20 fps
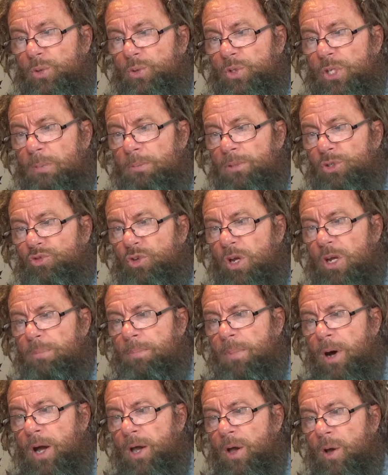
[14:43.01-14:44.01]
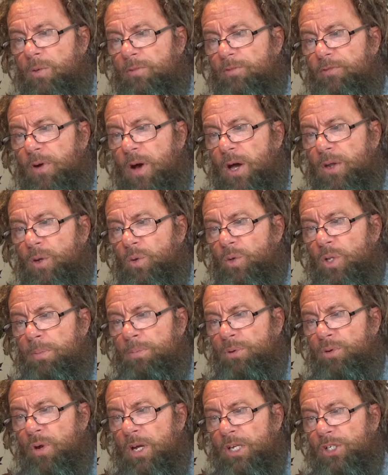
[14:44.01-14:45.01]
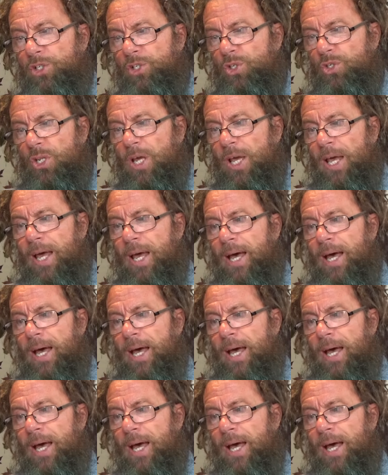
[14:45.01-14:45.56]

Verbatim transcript: demonstrate my own final liberation